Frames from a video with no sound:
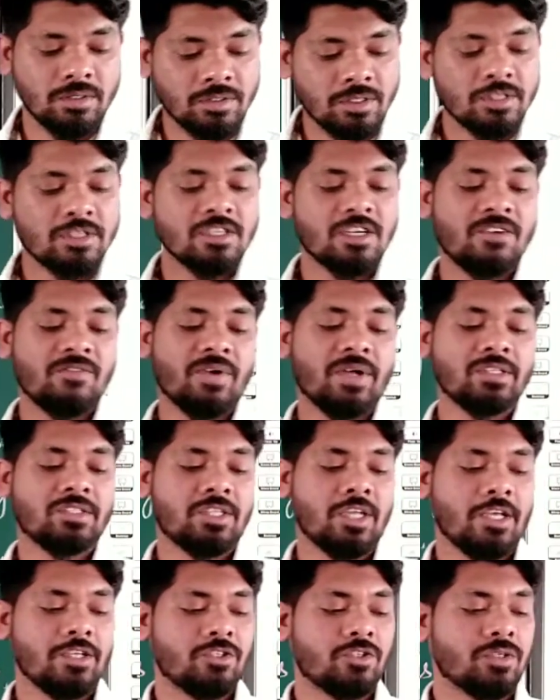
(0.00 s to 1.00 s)

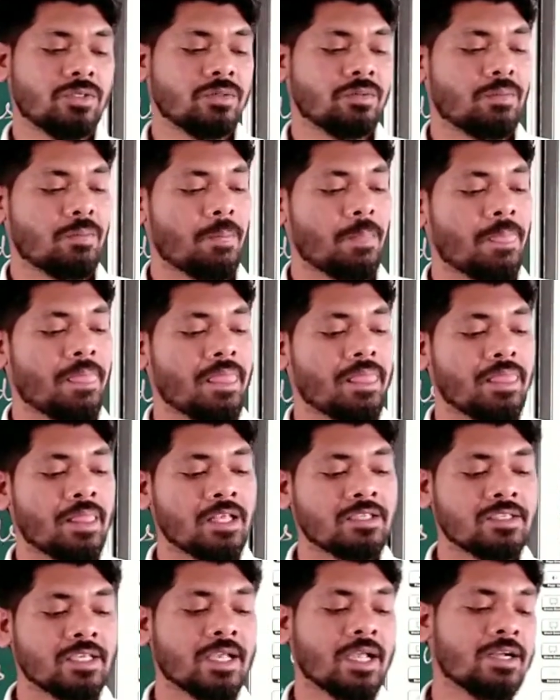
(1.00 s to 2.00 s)
disadvantage.
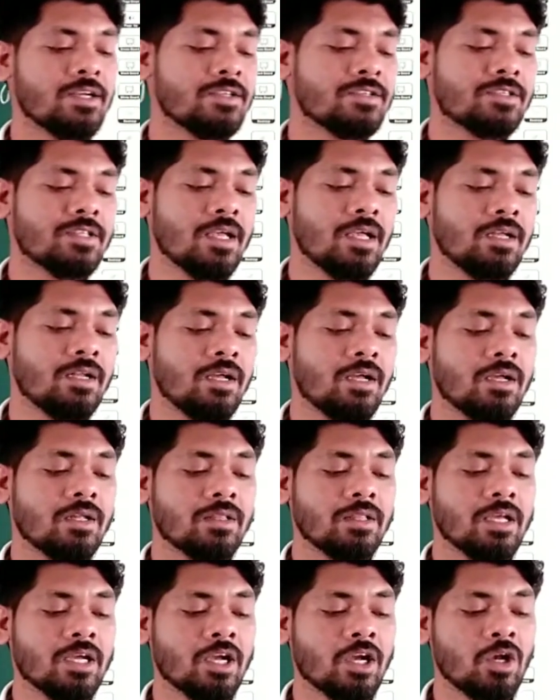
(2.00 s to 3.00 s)
The second is
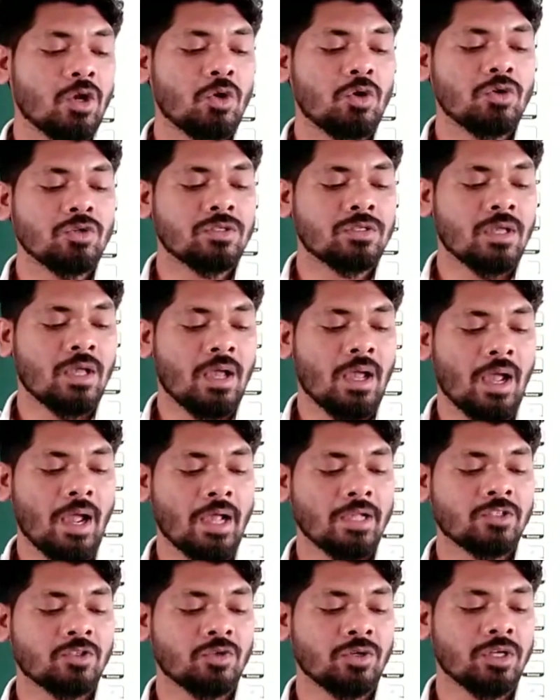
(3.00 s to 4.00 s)
there, the close
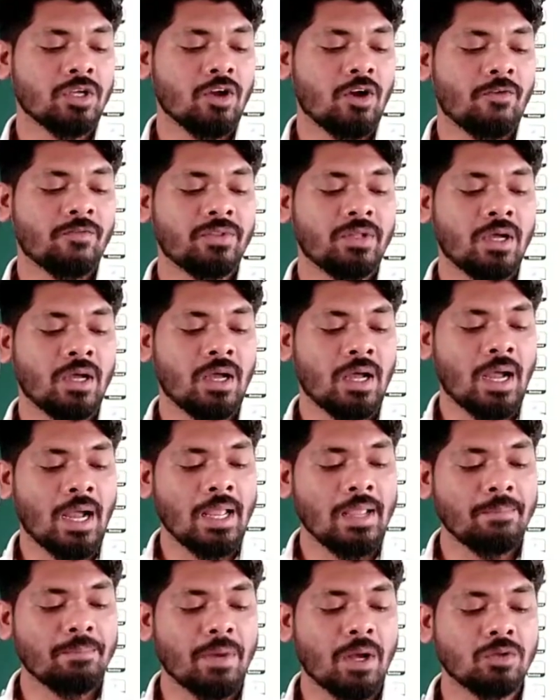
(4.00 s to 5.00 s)
hatching of the
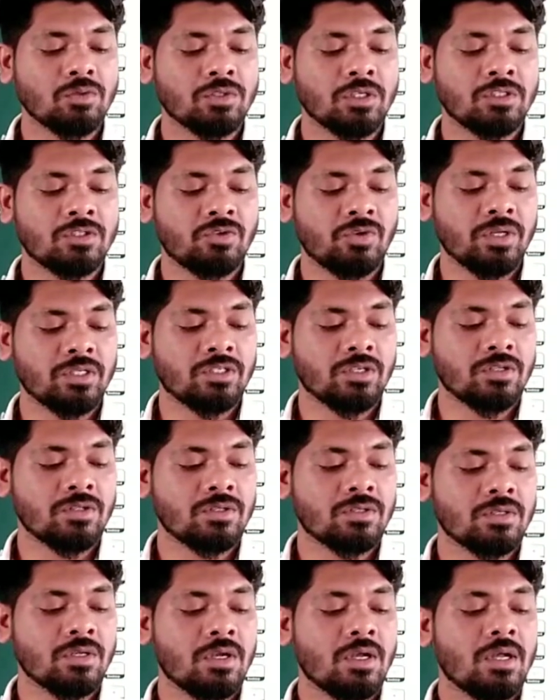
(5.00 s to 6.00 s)
high mountains
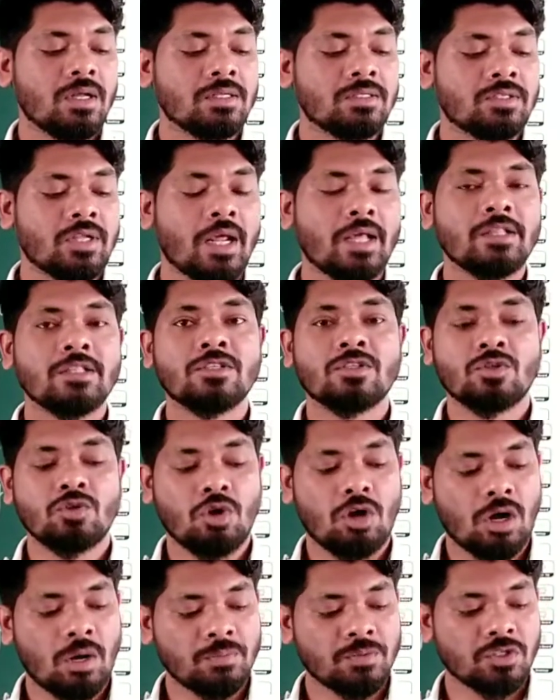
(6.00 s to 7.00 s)
regions tends
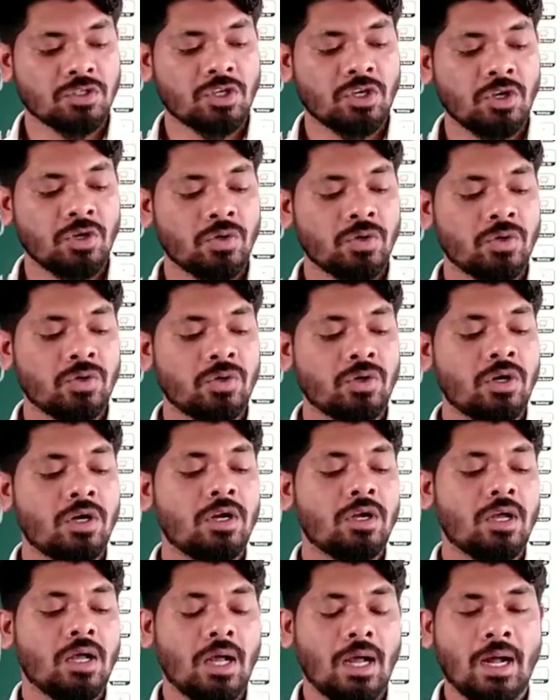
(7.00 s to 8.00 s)
to
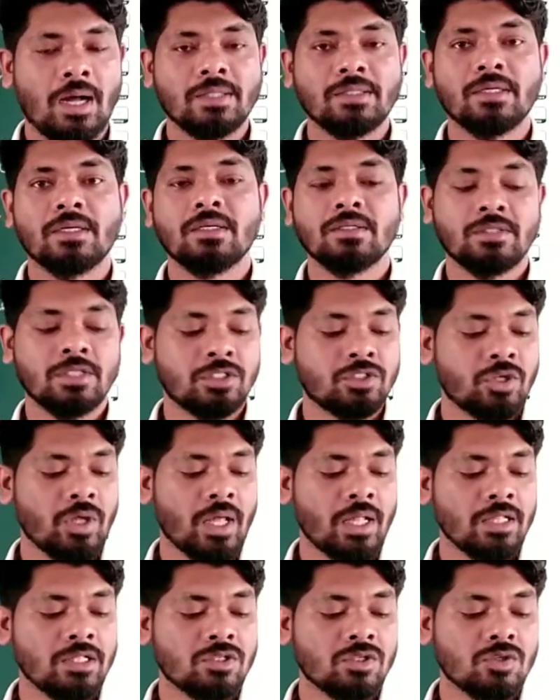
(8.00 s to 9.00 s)
obscure other
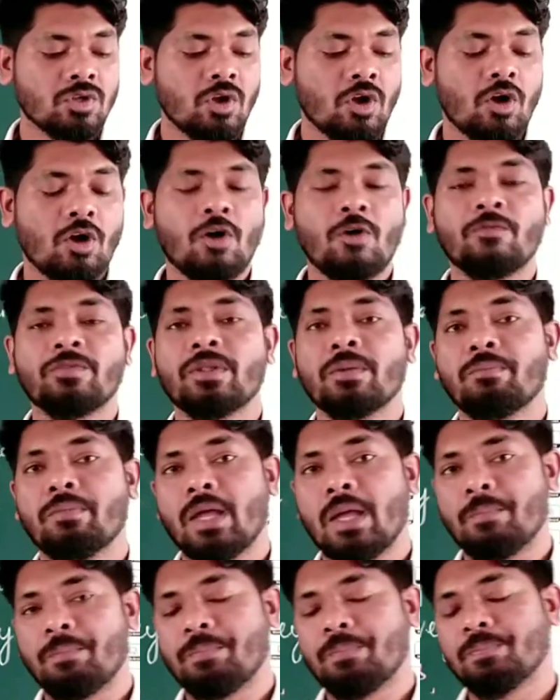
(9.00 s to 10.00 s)
details of the
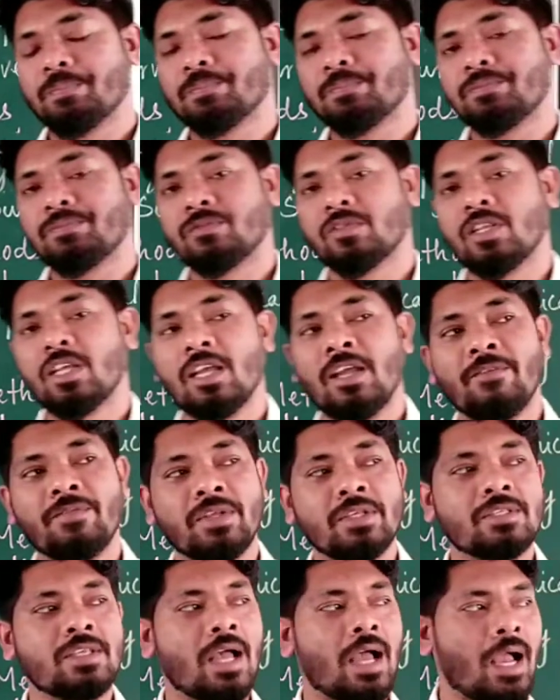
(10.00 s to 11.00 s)
map. If
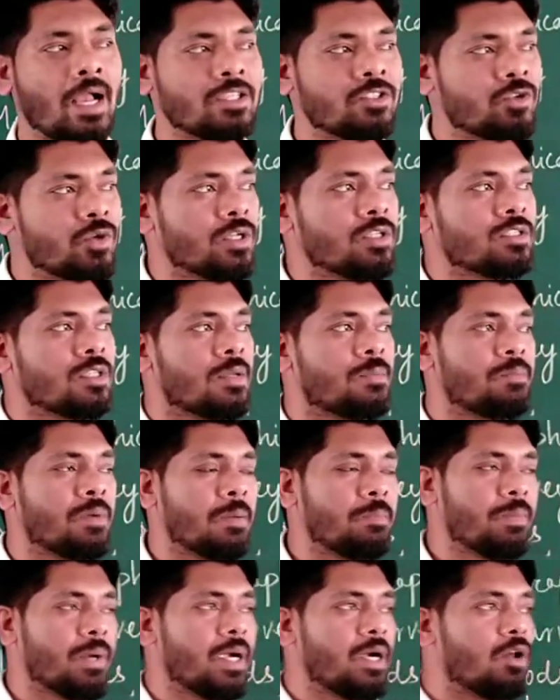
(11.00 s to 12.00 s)
these hatchings are
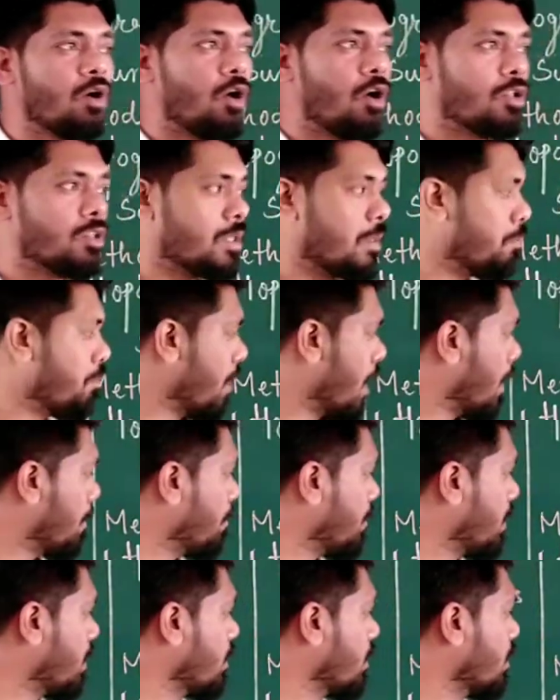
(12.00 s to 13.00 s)
prepared on the
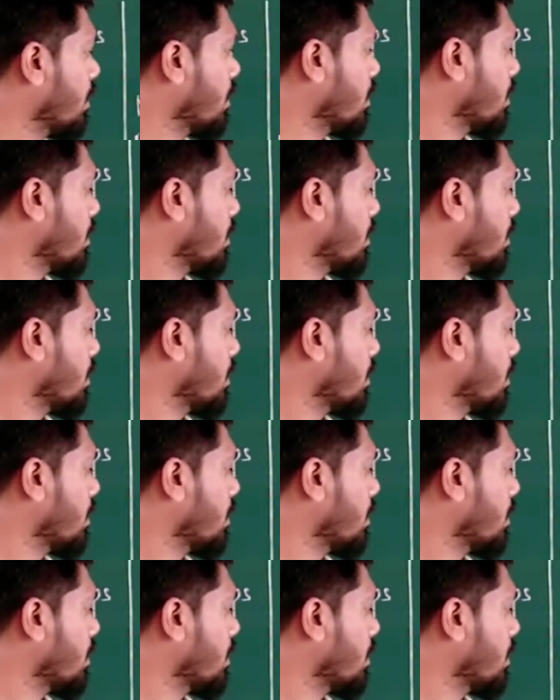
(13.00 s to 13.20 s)
map,